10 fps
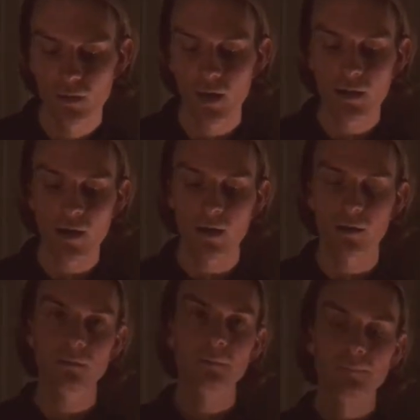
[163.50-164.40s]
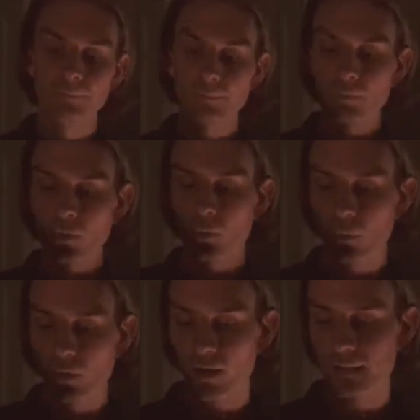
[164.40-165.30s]
A girl,
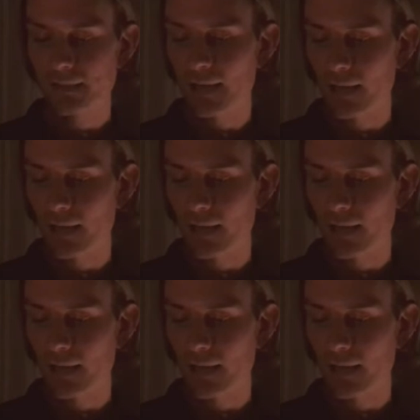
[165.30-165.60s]
all lines and